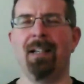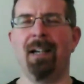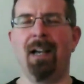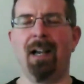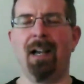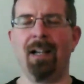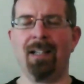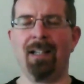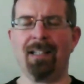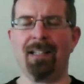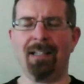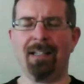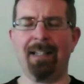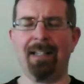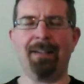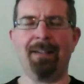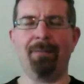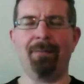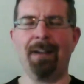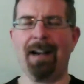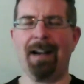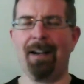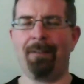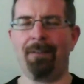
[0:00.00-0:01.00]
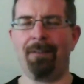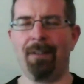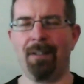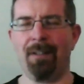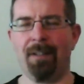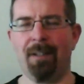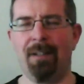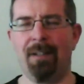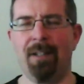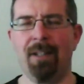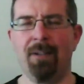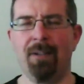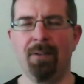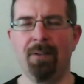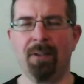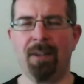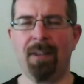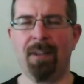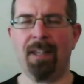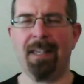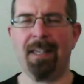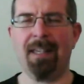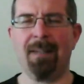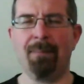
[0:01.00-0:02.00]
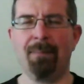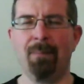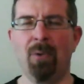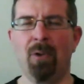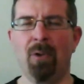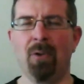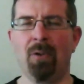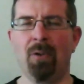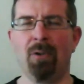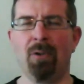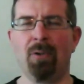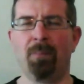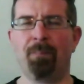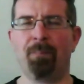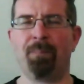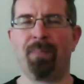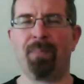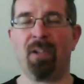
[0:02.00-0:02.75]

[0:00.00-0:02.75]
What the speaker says: utterly irrelevant to your theme or